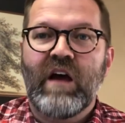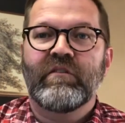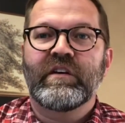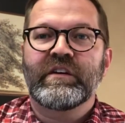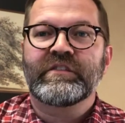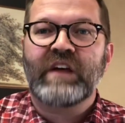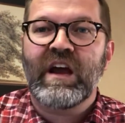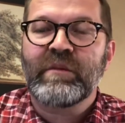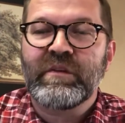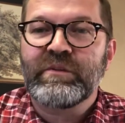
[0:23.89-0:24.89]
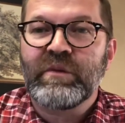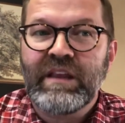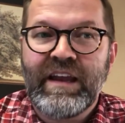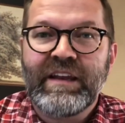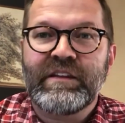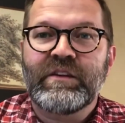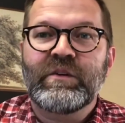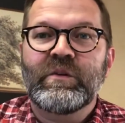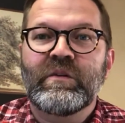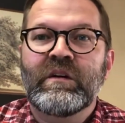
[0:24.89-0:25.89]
various documents related to